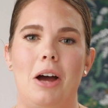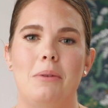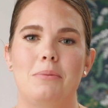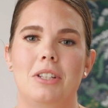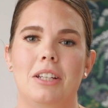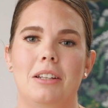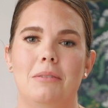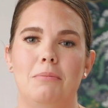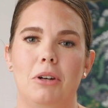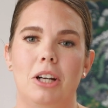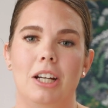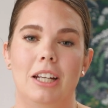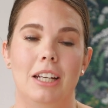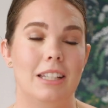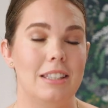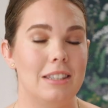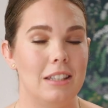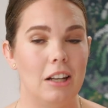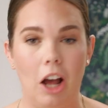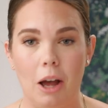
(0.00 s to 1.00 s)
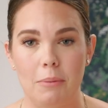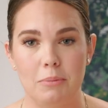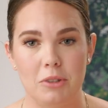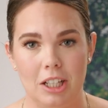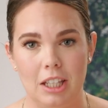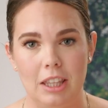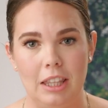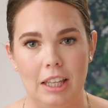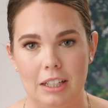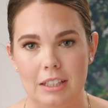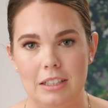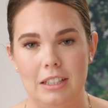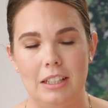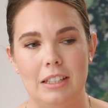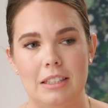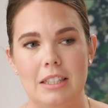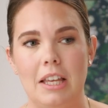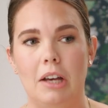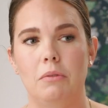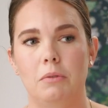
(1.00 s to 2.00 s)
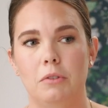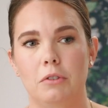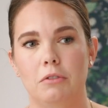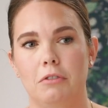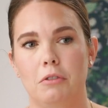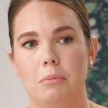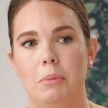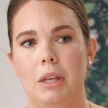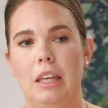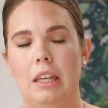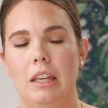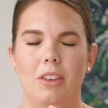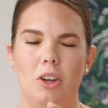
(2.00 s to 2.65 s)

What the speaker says: option, but it is an option that is helpful for me.